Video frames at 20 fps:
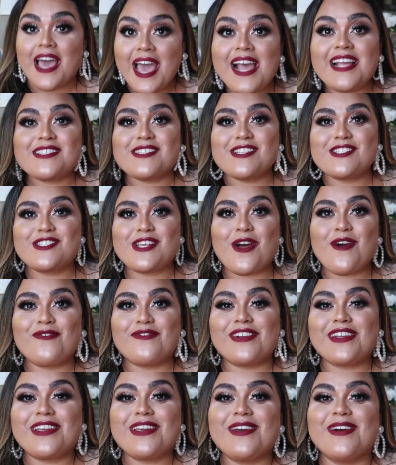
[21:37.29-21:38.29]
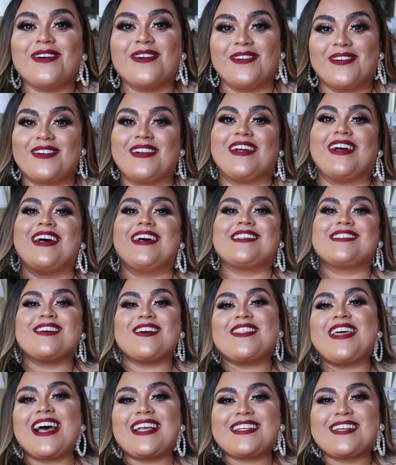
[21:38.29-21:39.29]
it's the show for you.
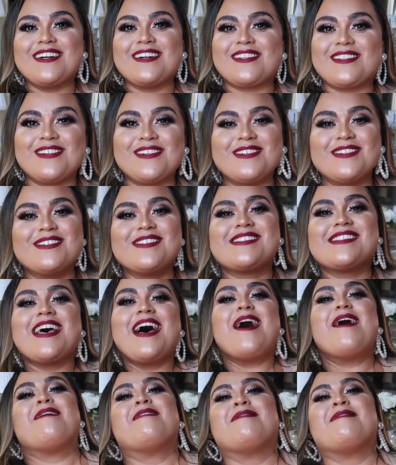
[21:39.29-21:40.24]
So that concludes